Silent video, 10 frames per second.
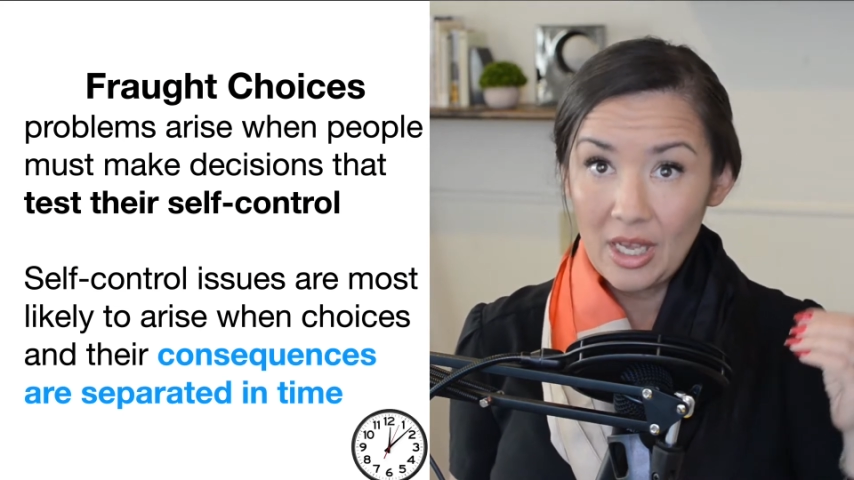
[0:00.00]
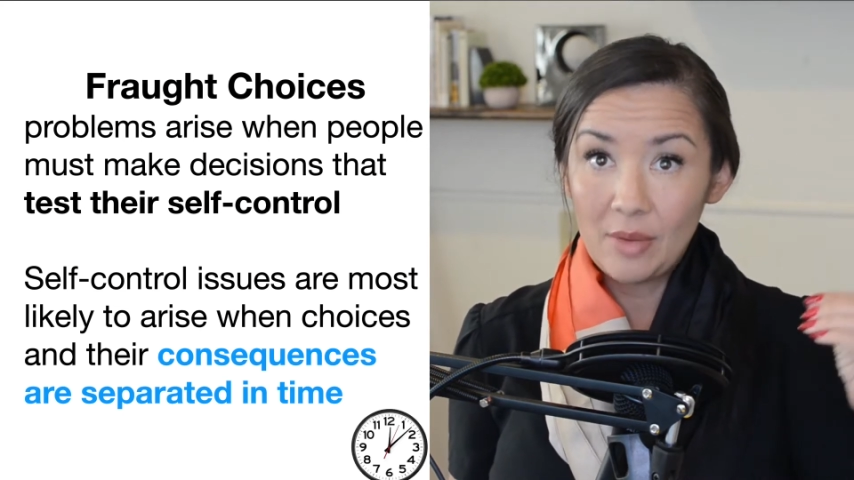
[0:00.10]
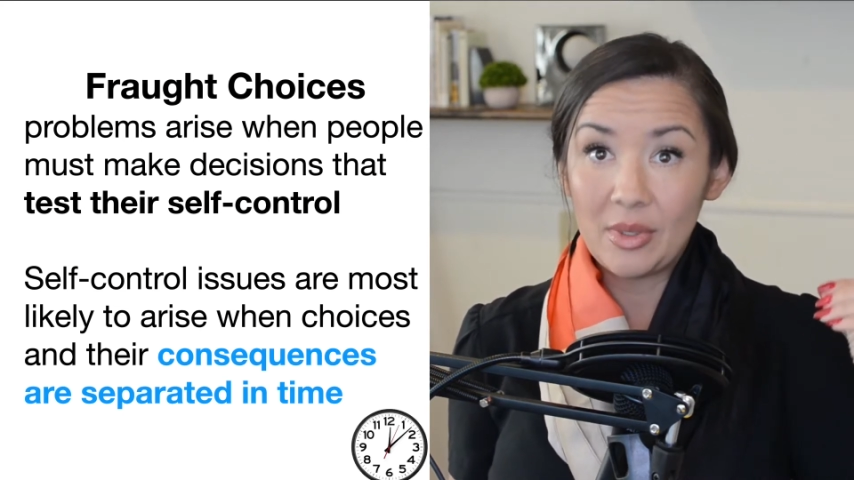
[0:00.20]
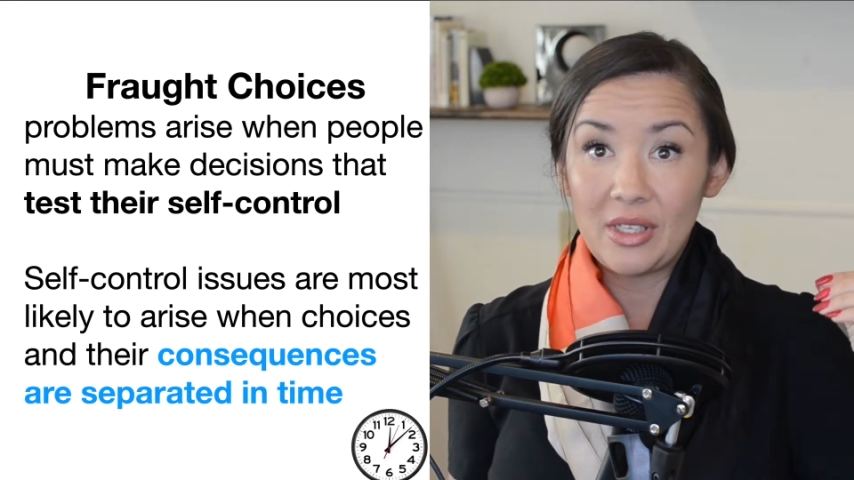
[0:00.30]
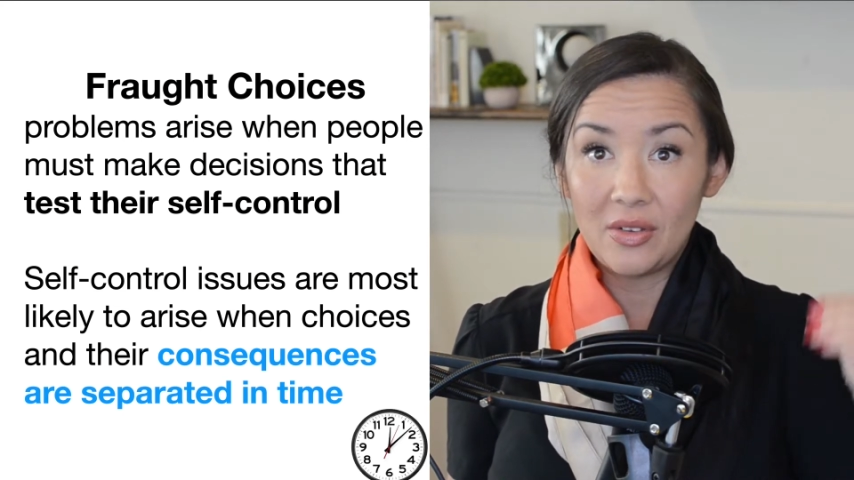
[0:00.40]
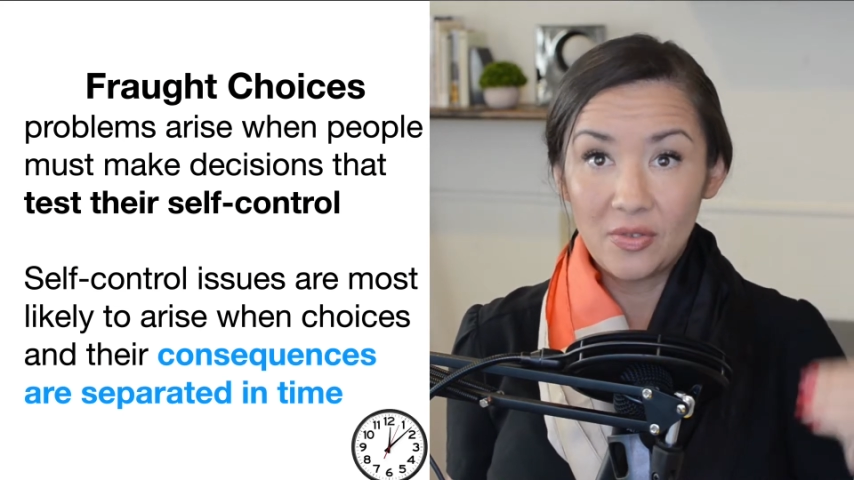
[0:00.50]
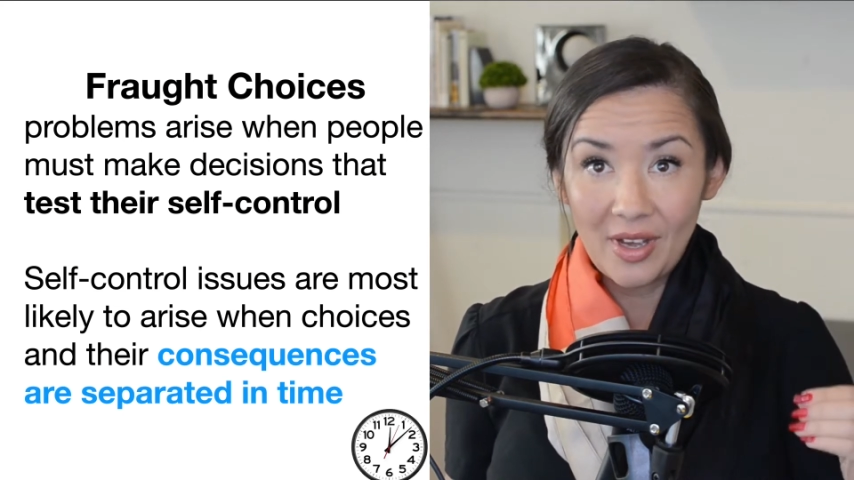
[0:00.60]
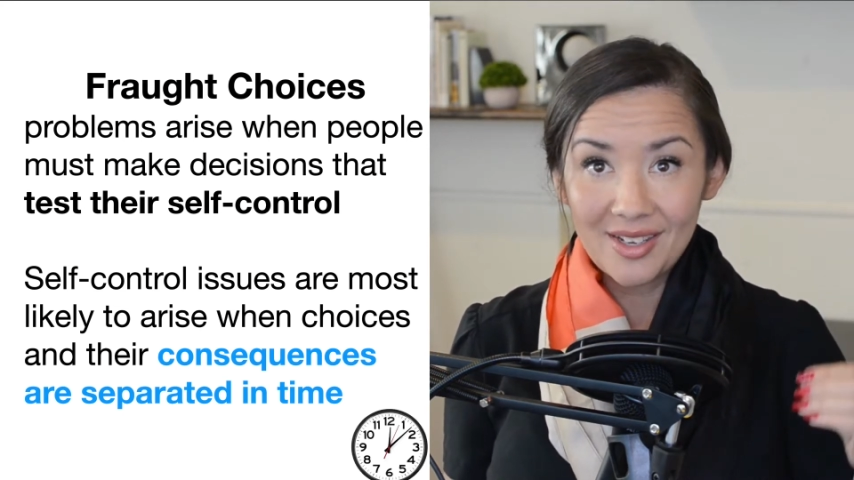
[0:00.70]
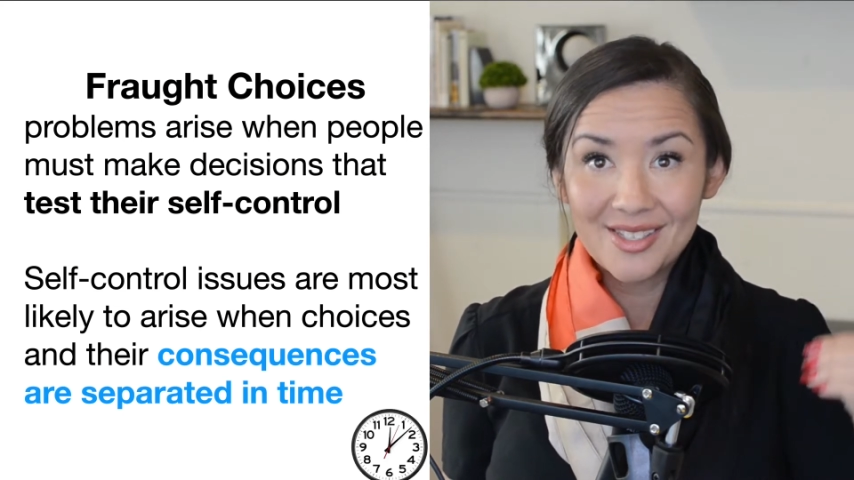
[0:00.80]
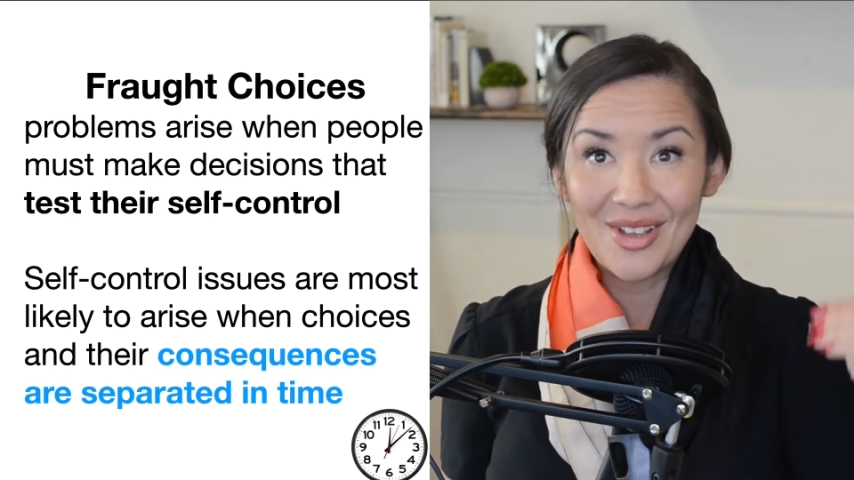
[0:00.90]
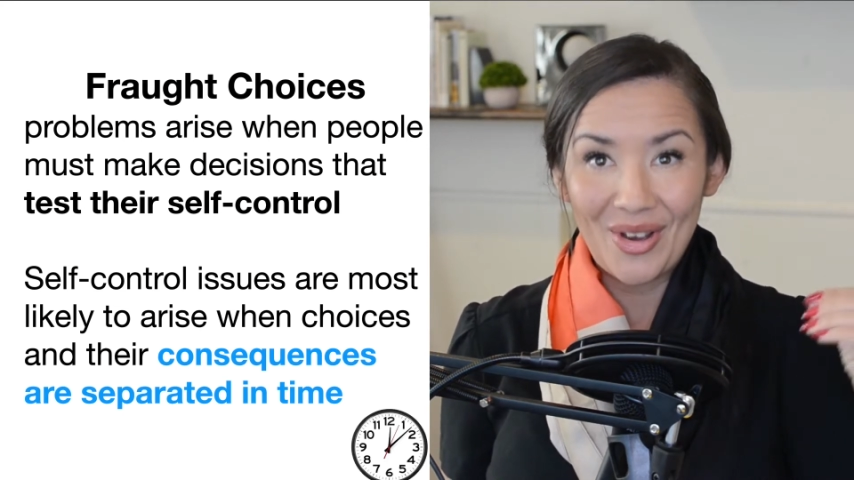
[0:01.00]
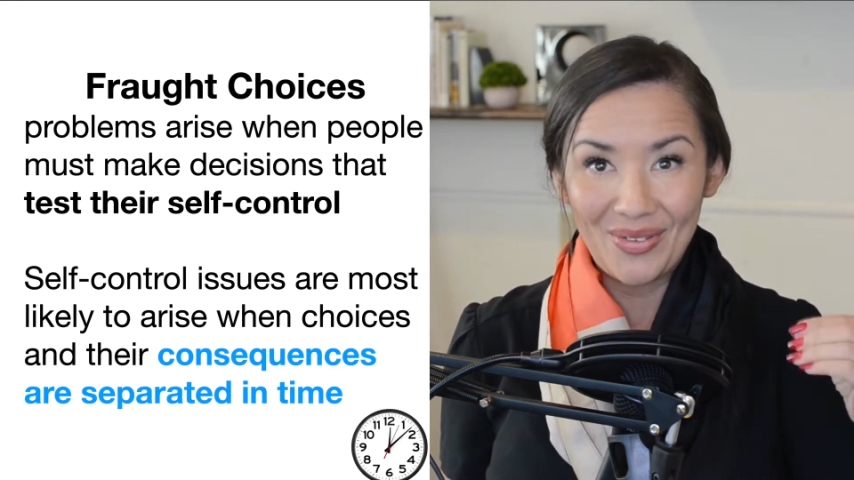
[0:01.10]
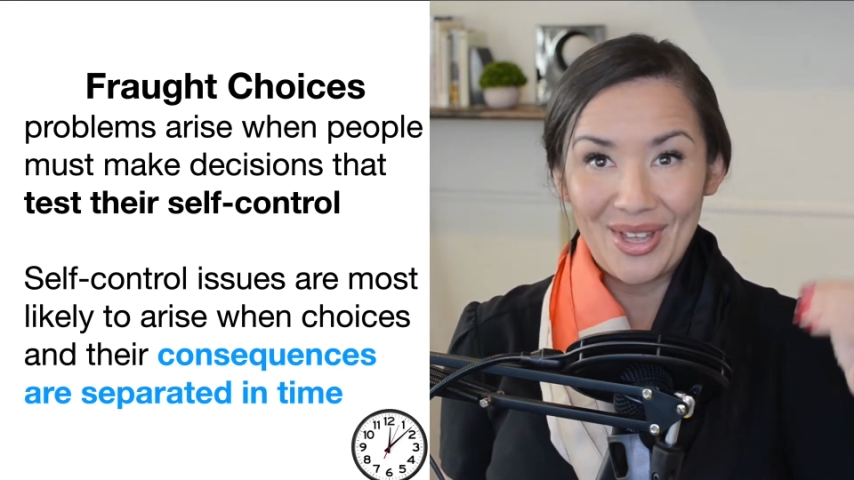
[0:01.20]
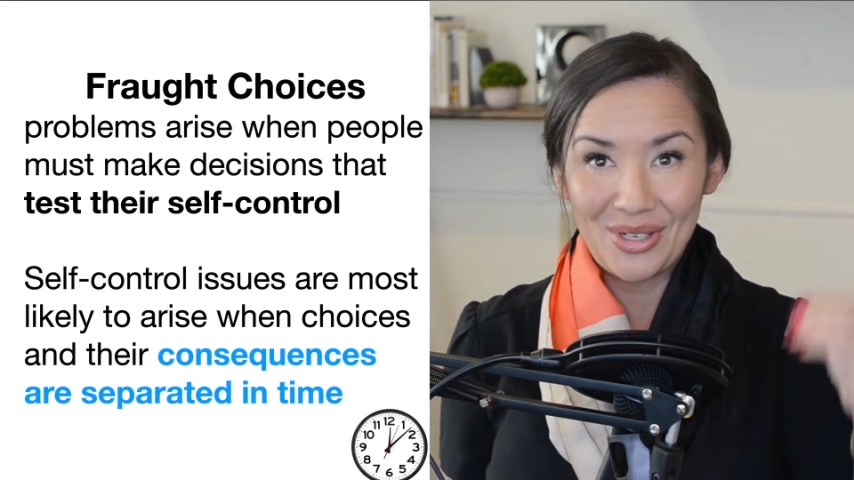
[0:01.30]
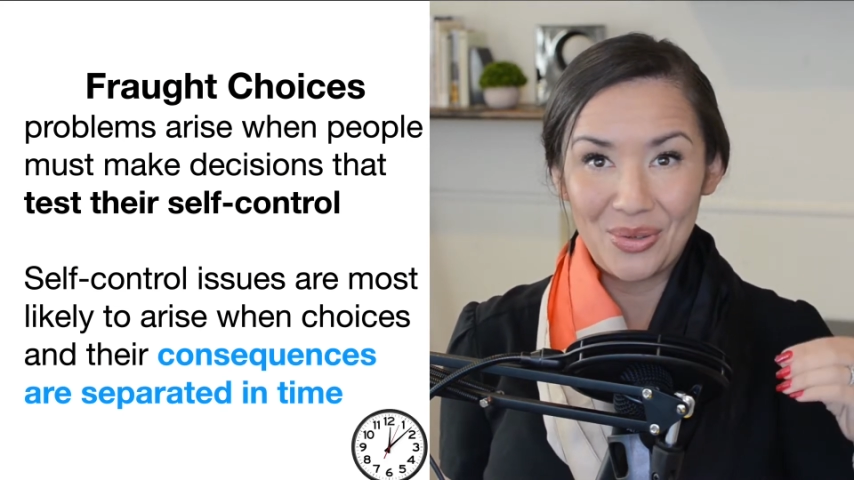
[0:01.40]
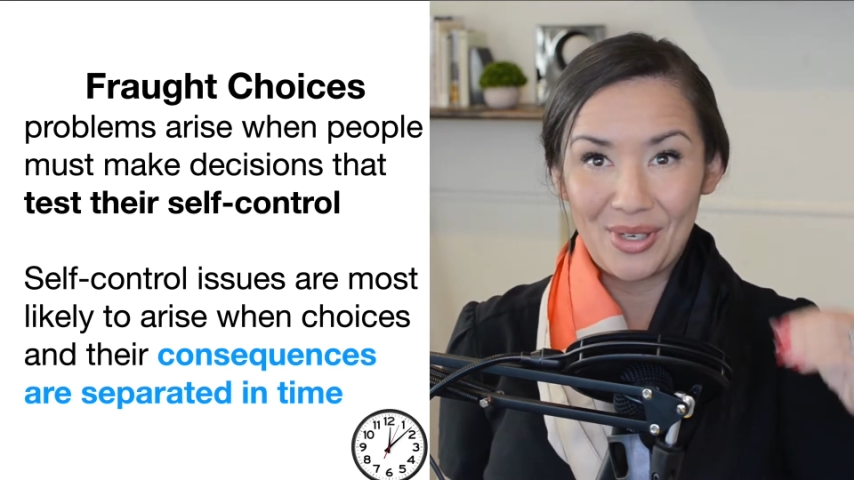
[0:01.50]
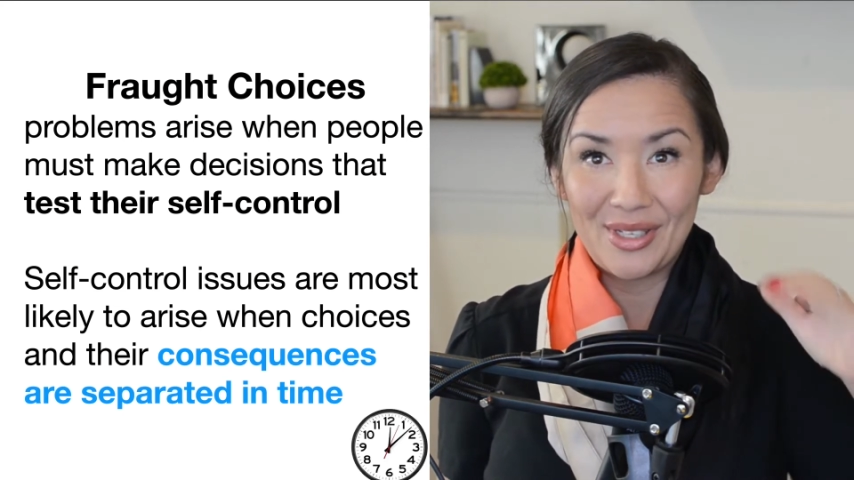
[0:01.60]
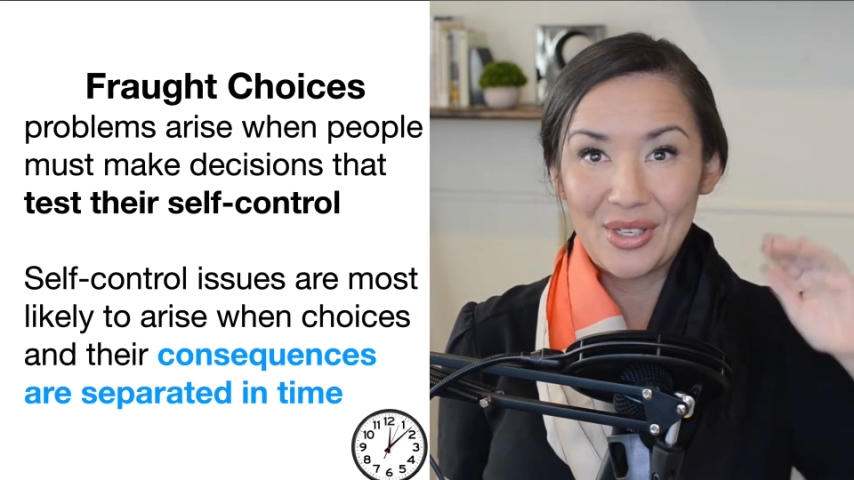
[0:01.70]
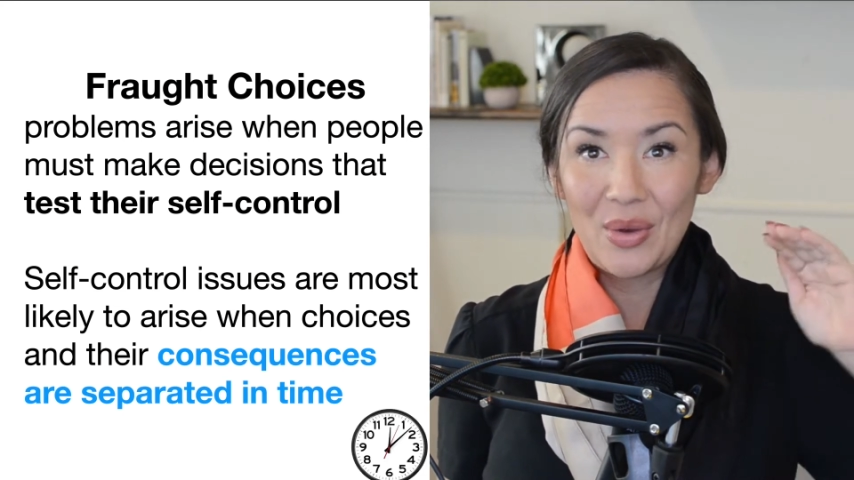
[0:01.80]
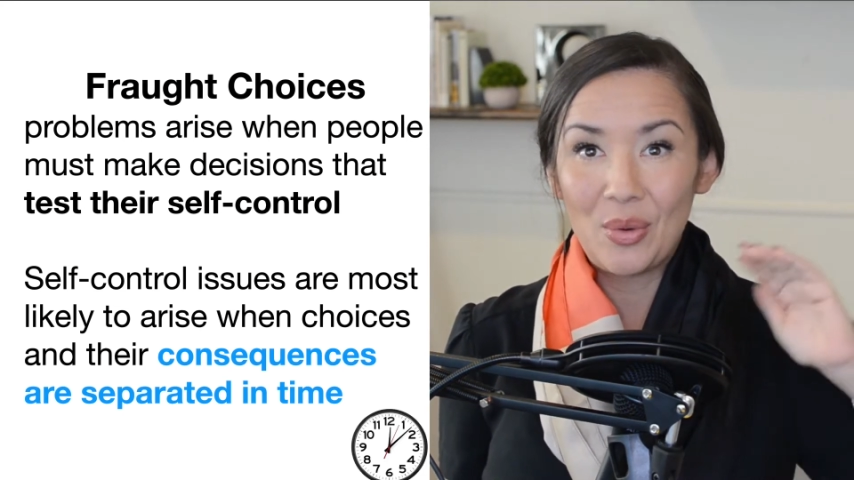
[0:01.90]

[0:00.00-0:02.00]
but the effects of that choice